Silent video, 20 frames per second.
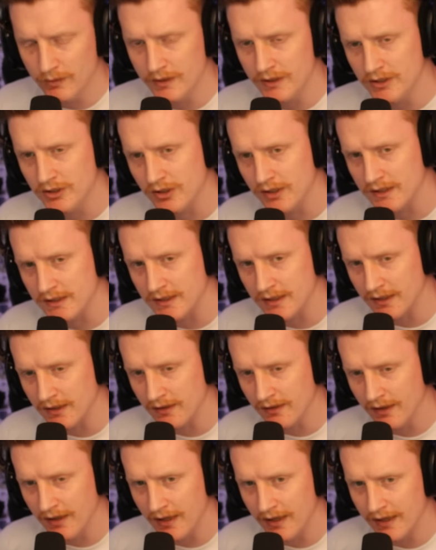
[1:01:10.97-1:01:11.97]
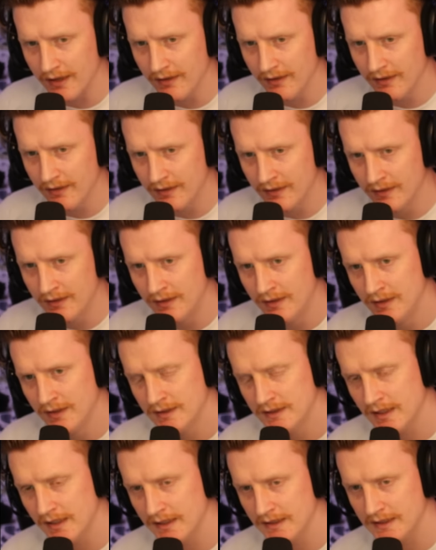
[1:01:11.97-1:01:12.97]
Oh, interesting. Okay.
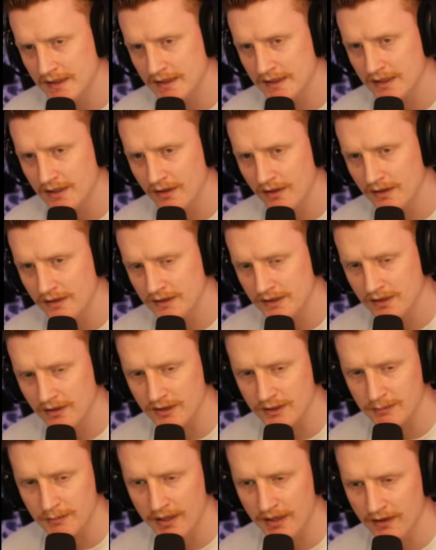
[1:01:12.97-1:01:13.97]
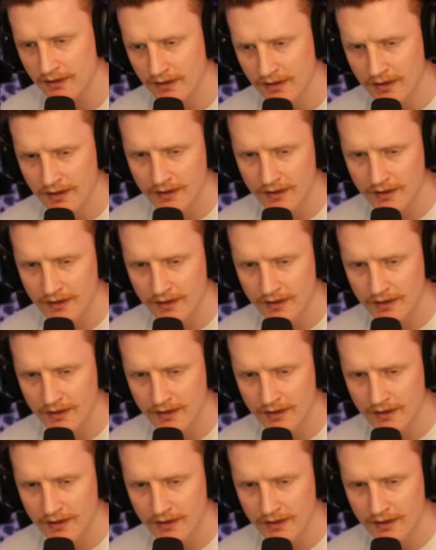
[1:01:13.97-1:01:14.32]
So this is Scott's Manor.